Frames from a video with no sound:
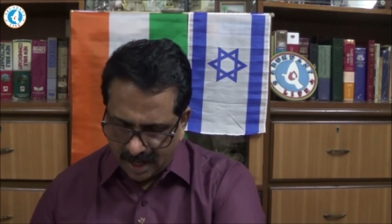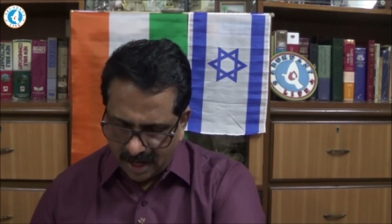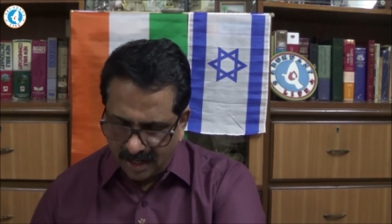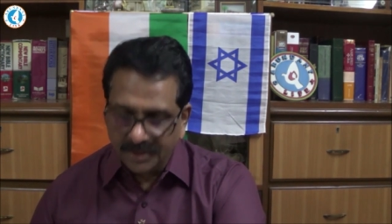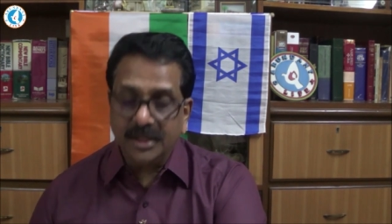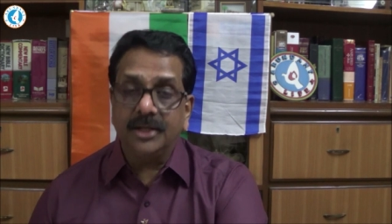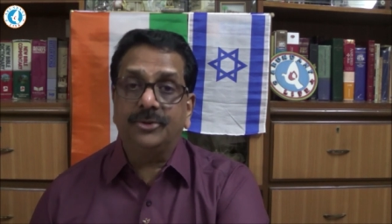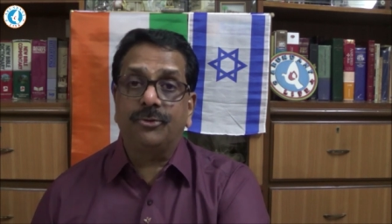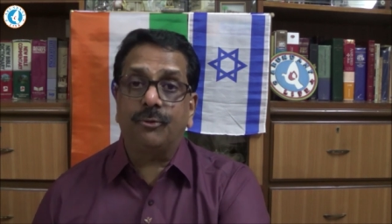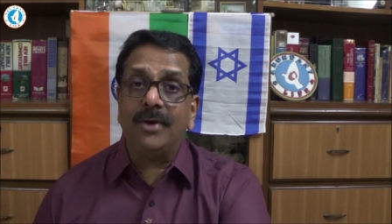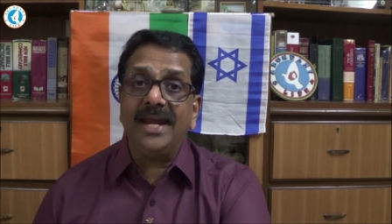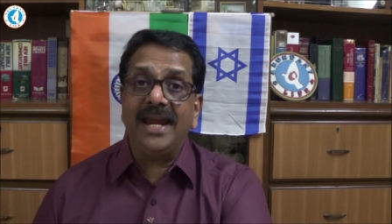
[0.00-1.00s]
are the
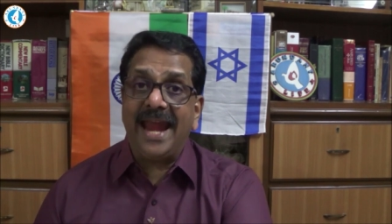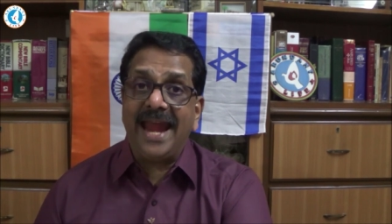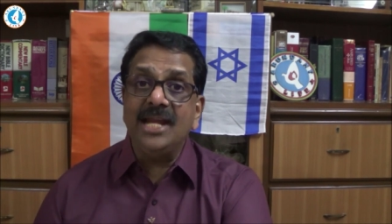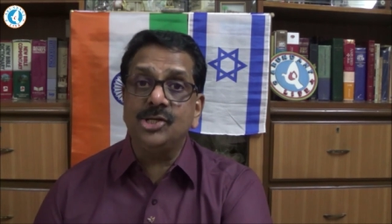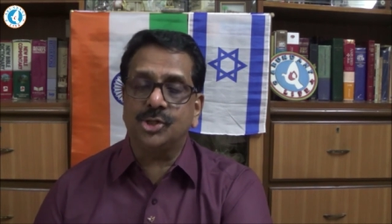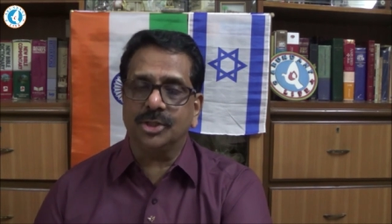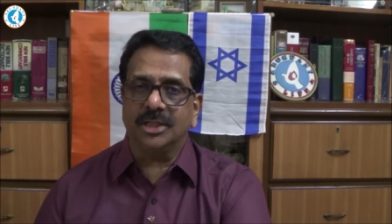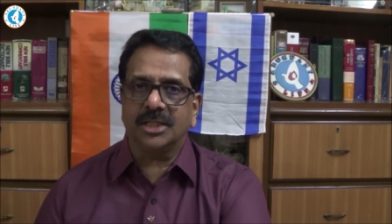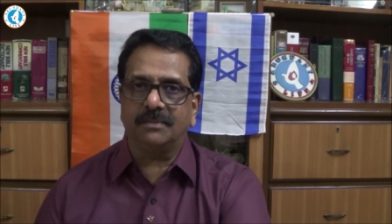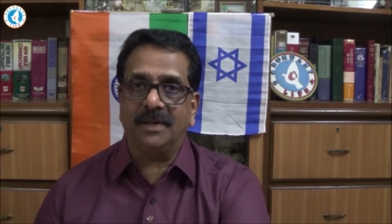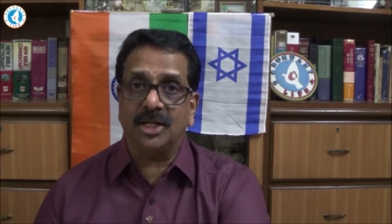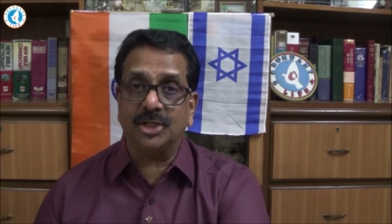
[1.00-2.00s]
three angels
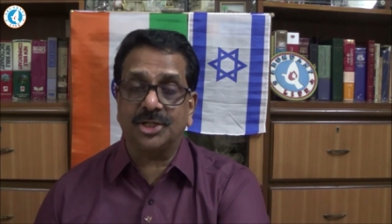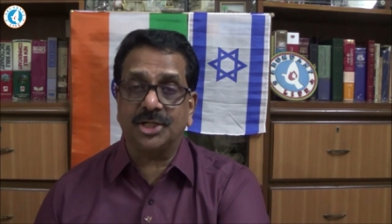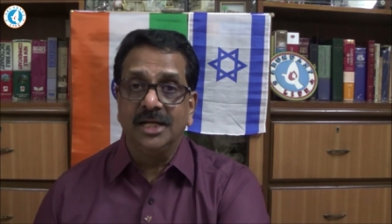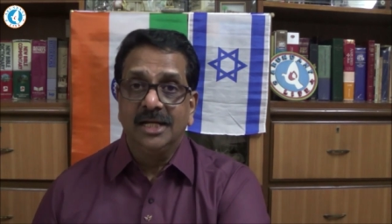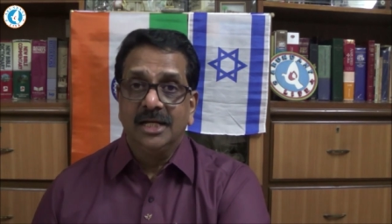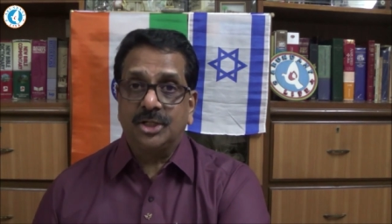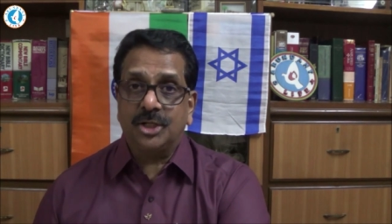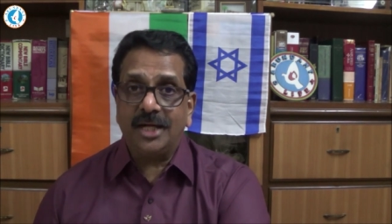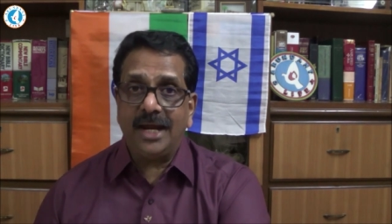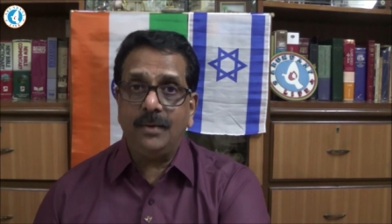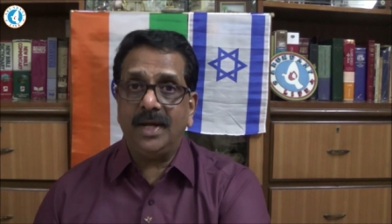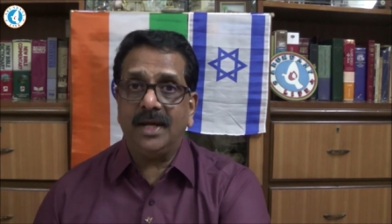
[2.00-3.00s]
because
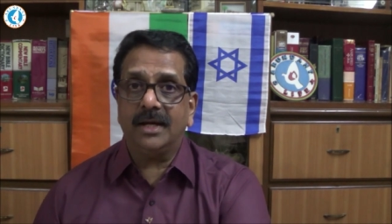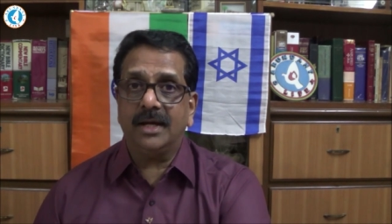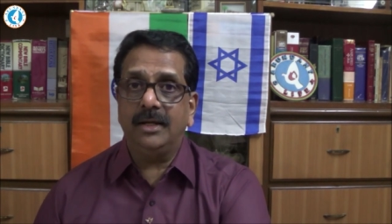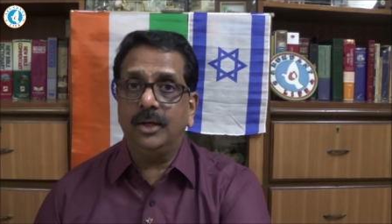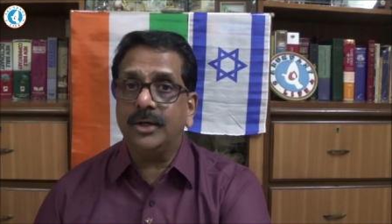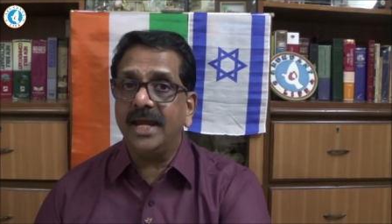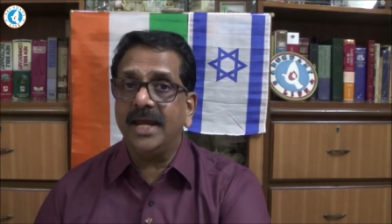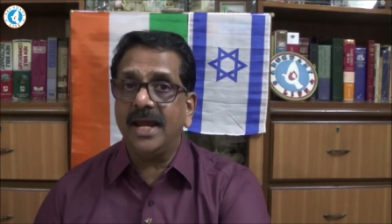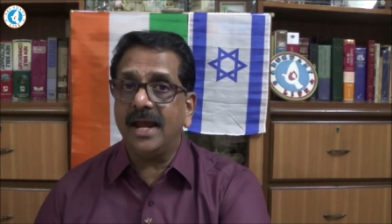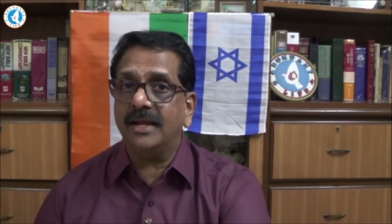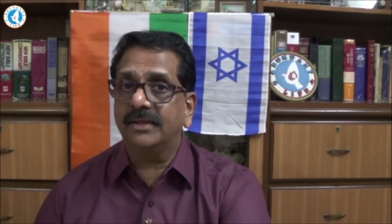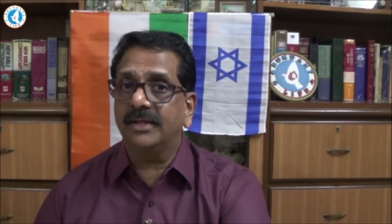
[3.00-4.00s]
today we are looking
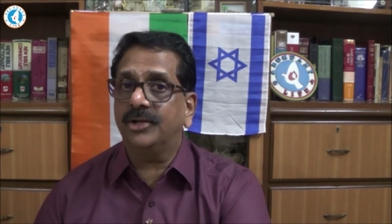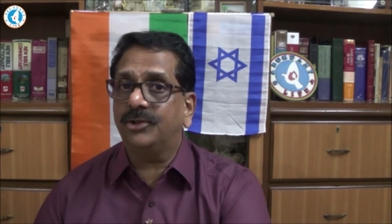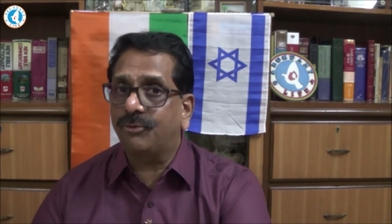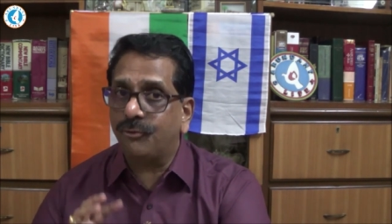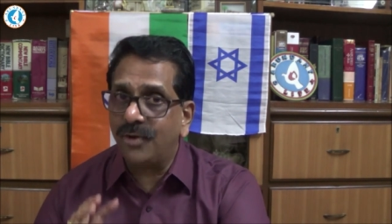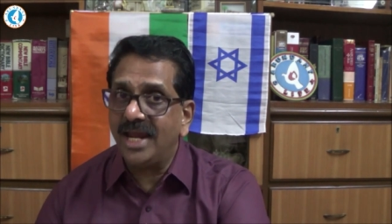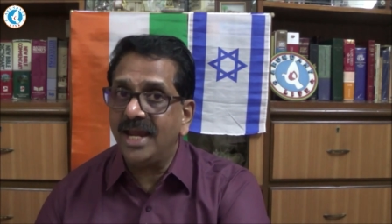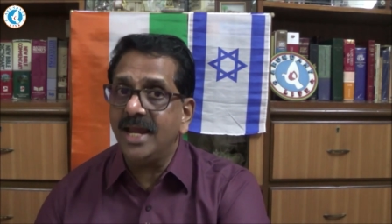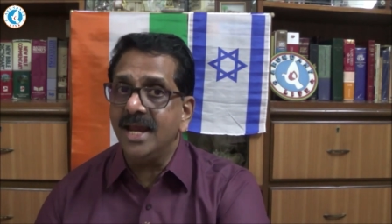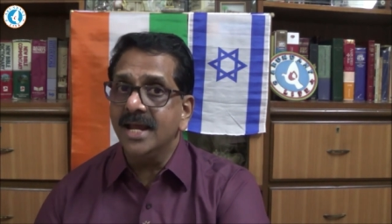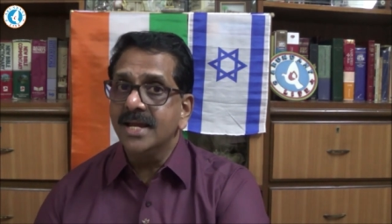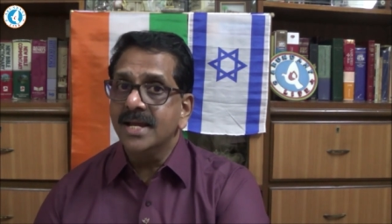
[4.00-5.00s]
at the
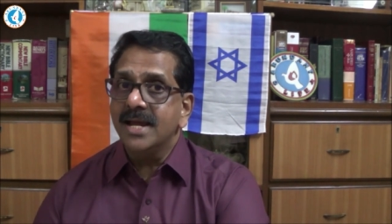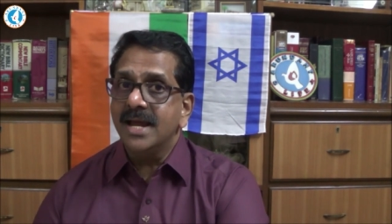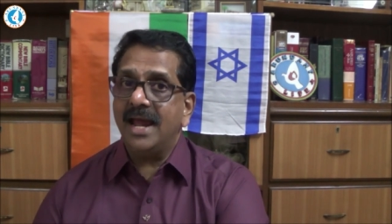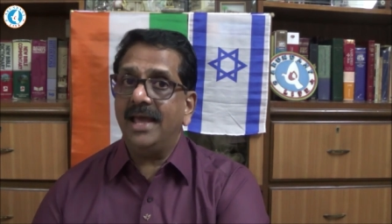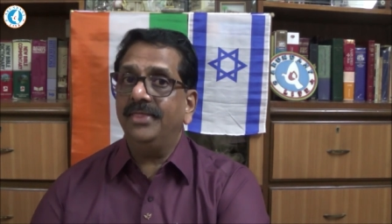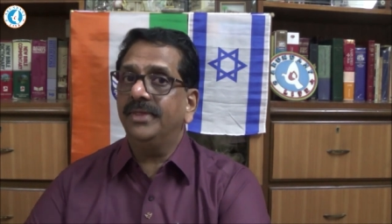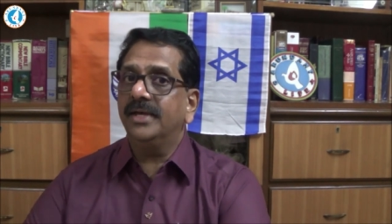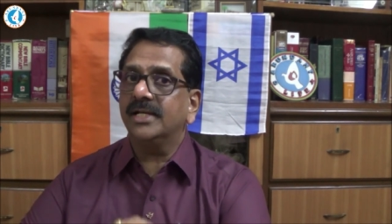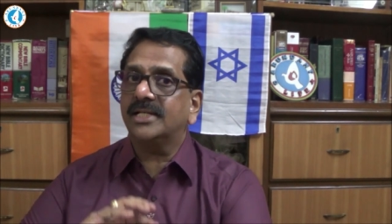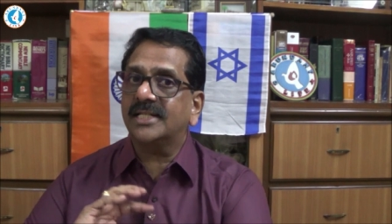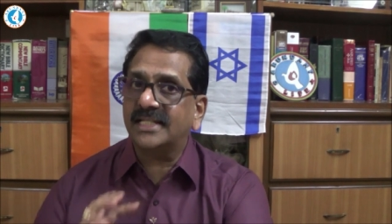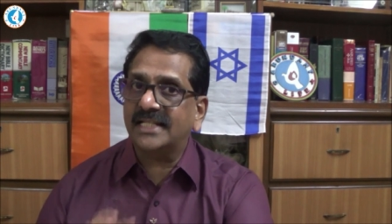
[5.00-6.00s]
three and the
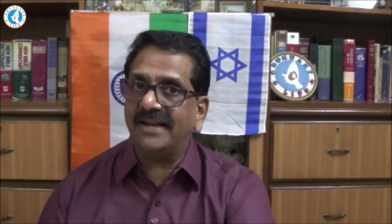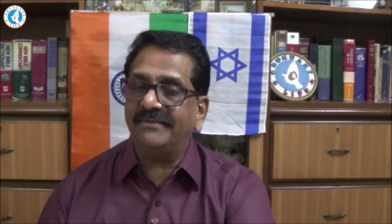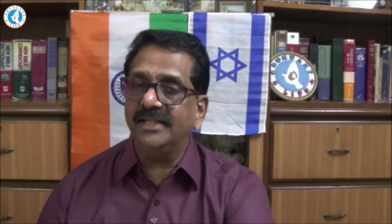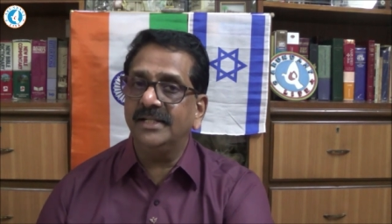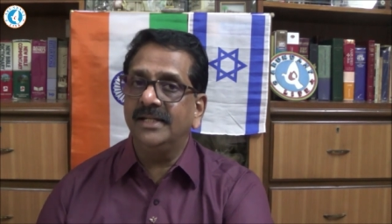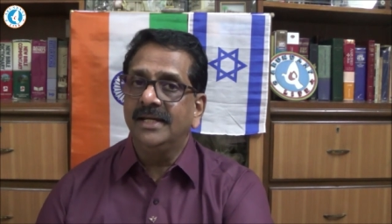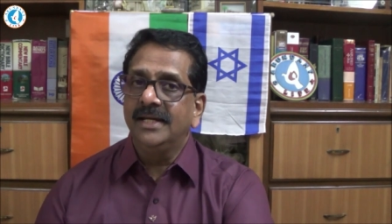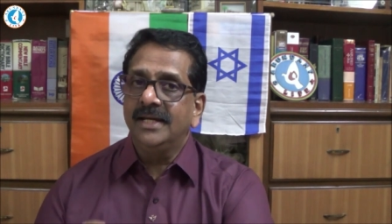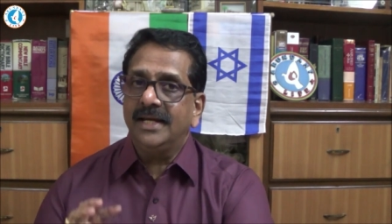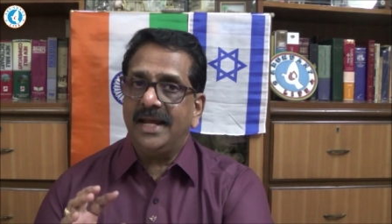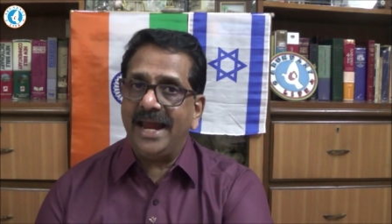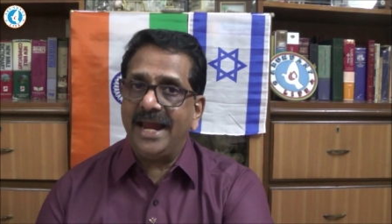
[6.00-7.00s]
seven
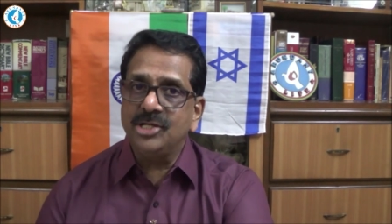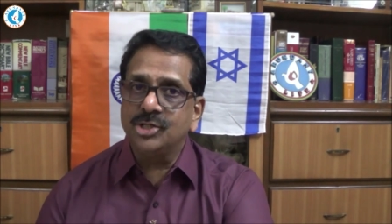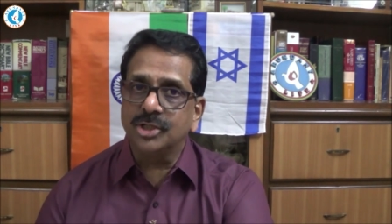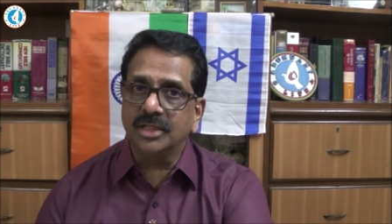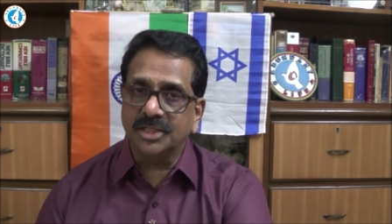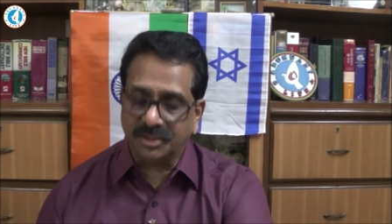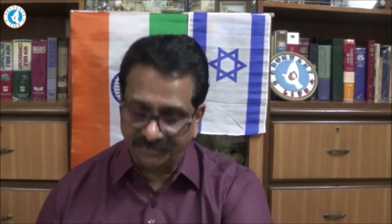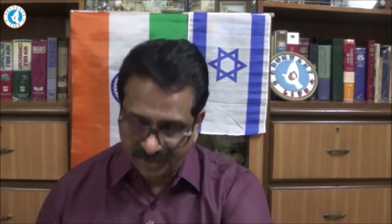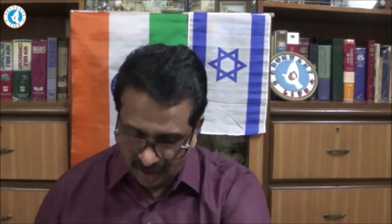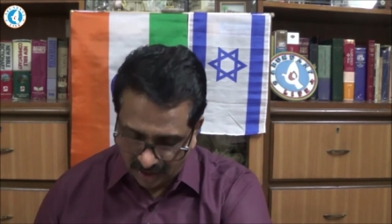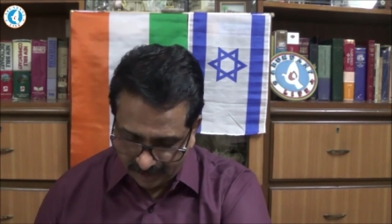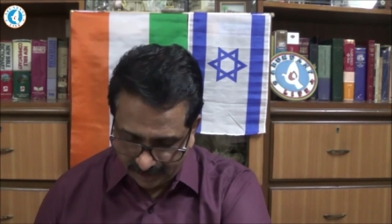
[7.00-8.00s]
angels of
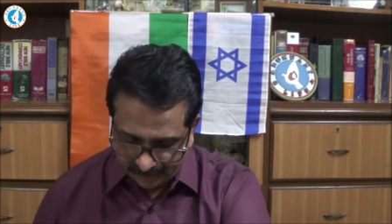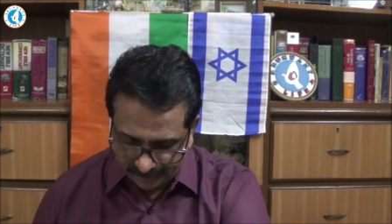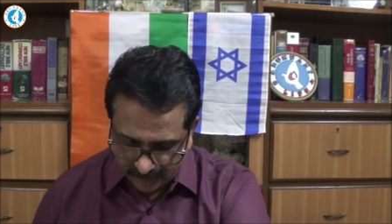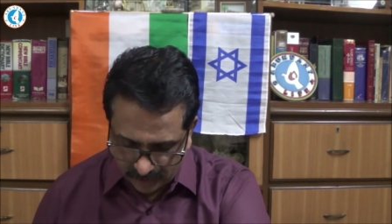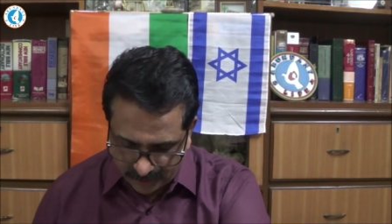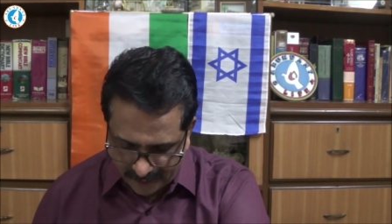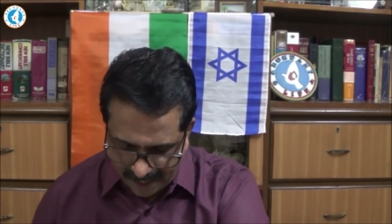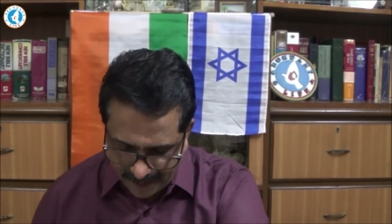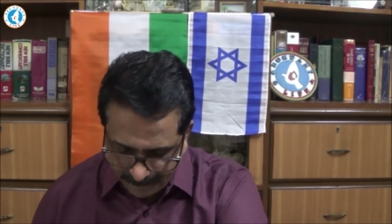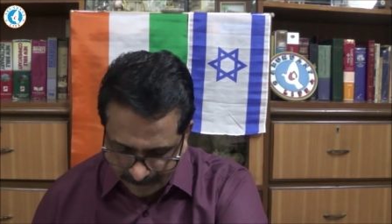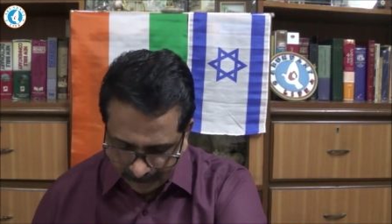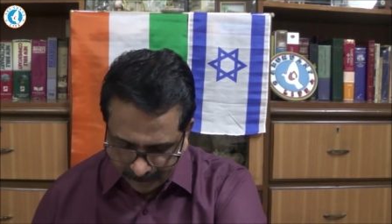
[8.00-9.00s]
God. Okay?